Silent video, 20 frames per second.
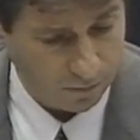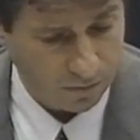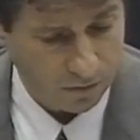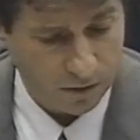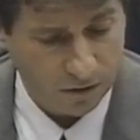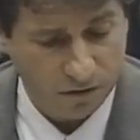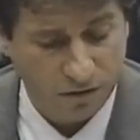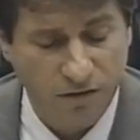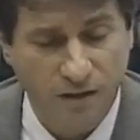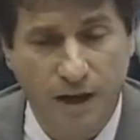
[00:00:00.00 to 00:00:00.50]

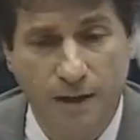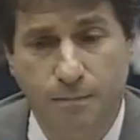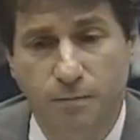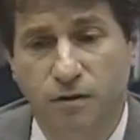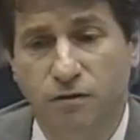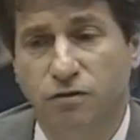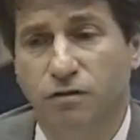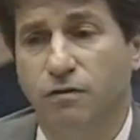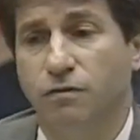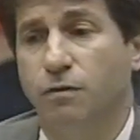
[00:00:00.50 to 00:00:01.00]

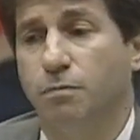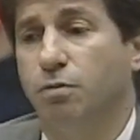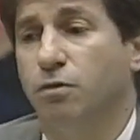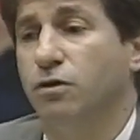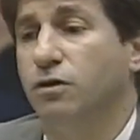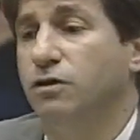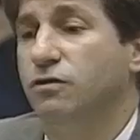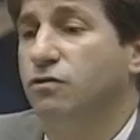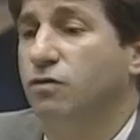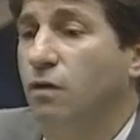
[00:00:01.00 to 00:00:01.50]
statements of the
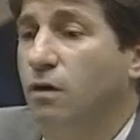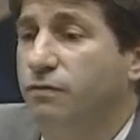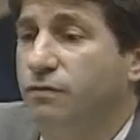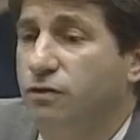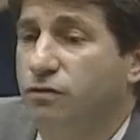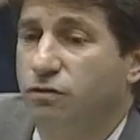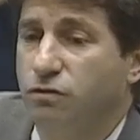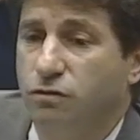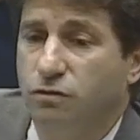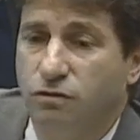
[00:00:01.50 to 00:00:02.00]
police
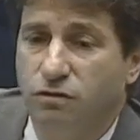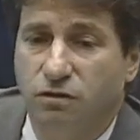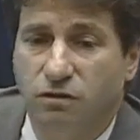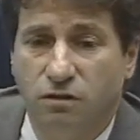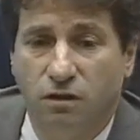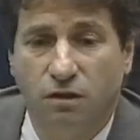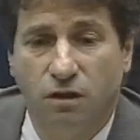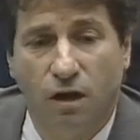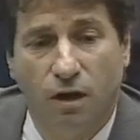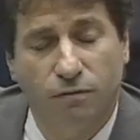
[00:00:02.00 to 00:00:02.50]
officers and
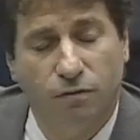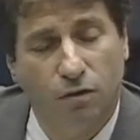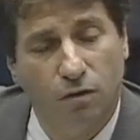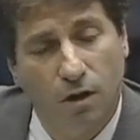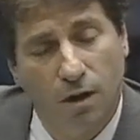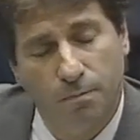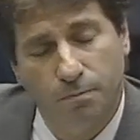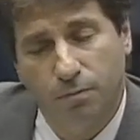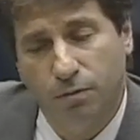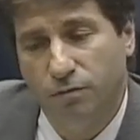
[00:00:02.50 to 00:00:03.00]
the
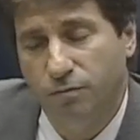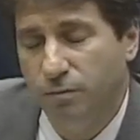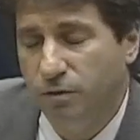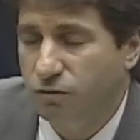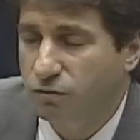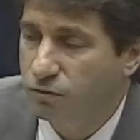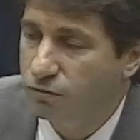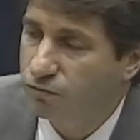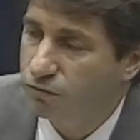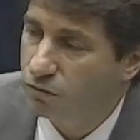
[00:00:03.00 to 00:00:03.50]
cover-up of
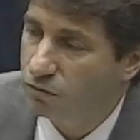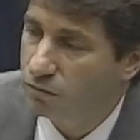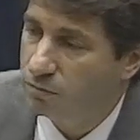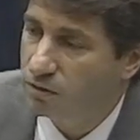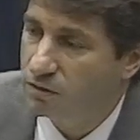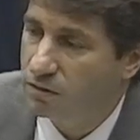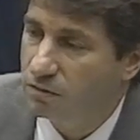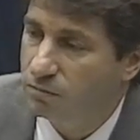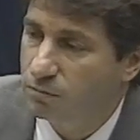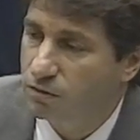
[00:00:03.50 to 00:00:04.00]
Mr.
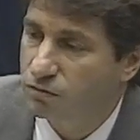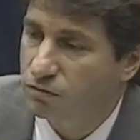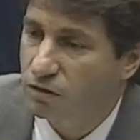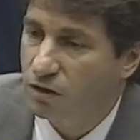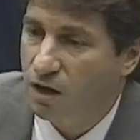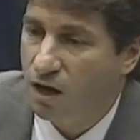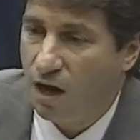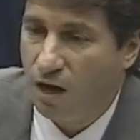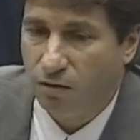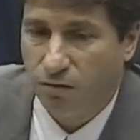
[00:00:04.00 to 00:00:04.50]
Furman that Mr.
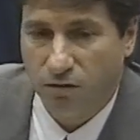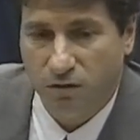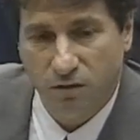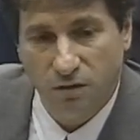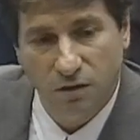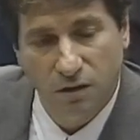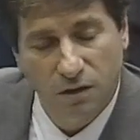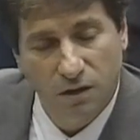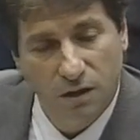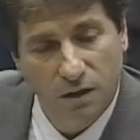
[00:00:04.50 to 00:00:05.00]
Cochran
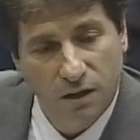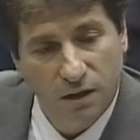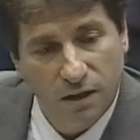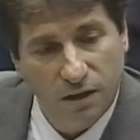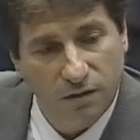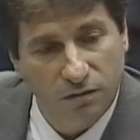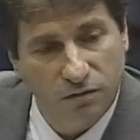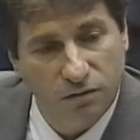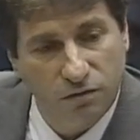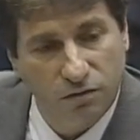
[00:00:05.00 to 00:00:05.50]

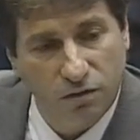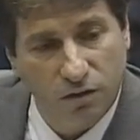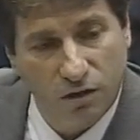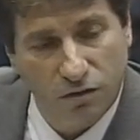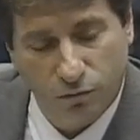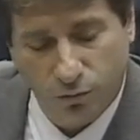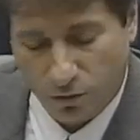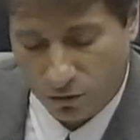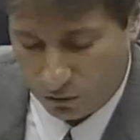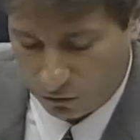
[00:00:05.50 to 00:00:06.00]
has
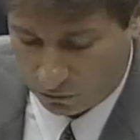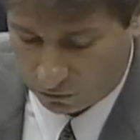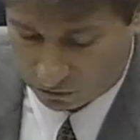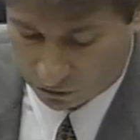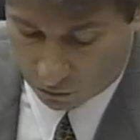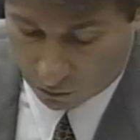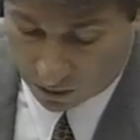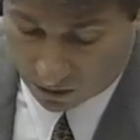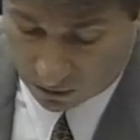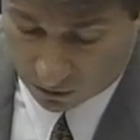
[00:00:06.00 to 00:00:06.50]
discussed with you
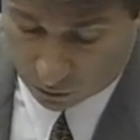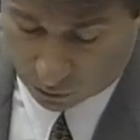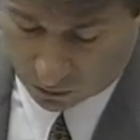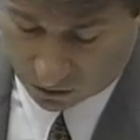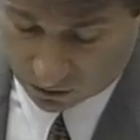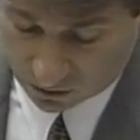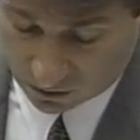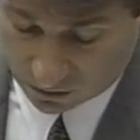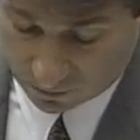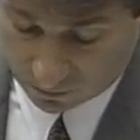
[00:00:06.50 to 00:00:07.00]
so
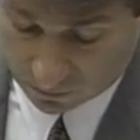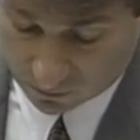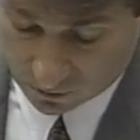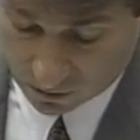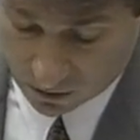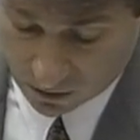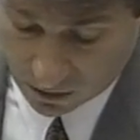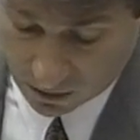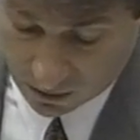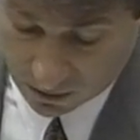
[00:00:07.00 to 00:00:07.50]
eloquently
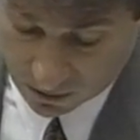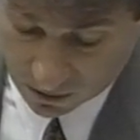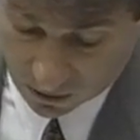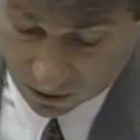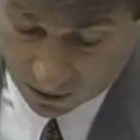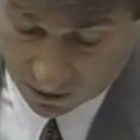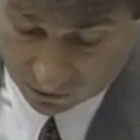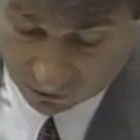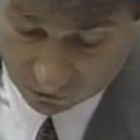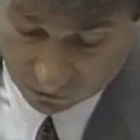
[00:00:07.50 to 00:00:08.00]
in the
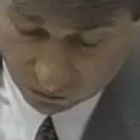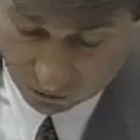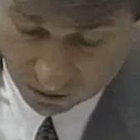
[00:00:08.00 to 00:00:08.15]
last 2